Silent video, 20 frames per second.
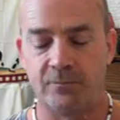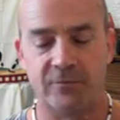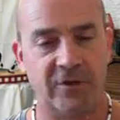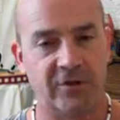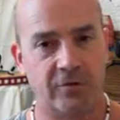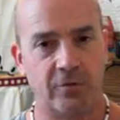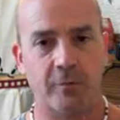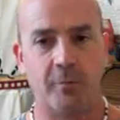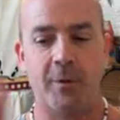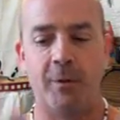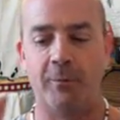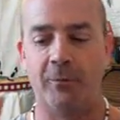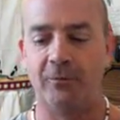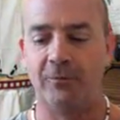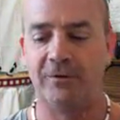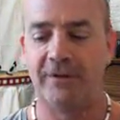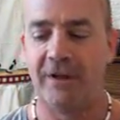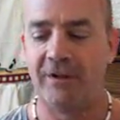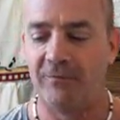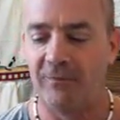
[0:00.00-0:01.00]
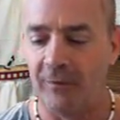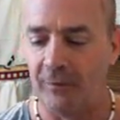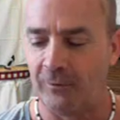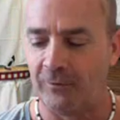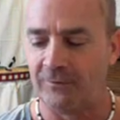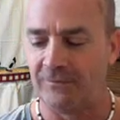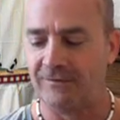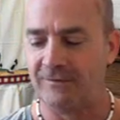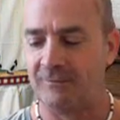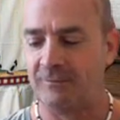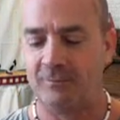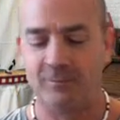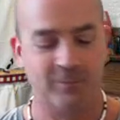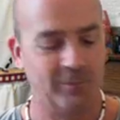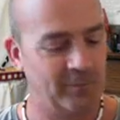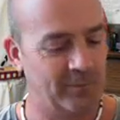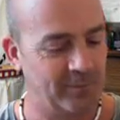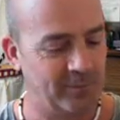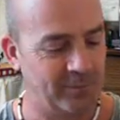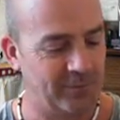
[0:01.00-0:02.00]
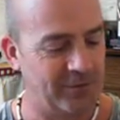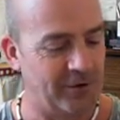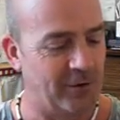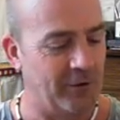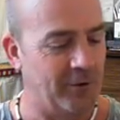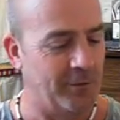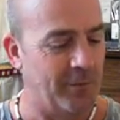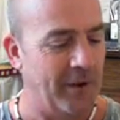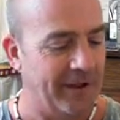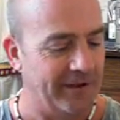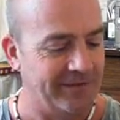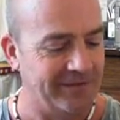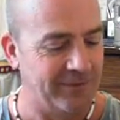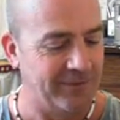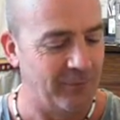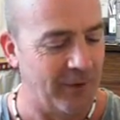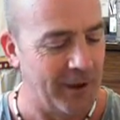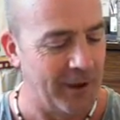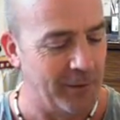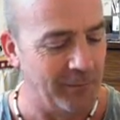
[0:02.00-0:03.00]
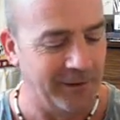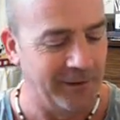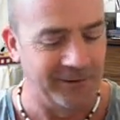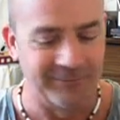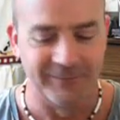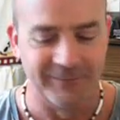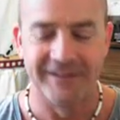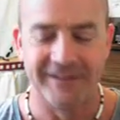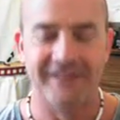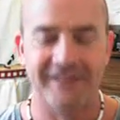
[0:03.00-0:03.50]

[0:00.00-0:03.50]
Just remember, stay focused. Sorry about the rambling.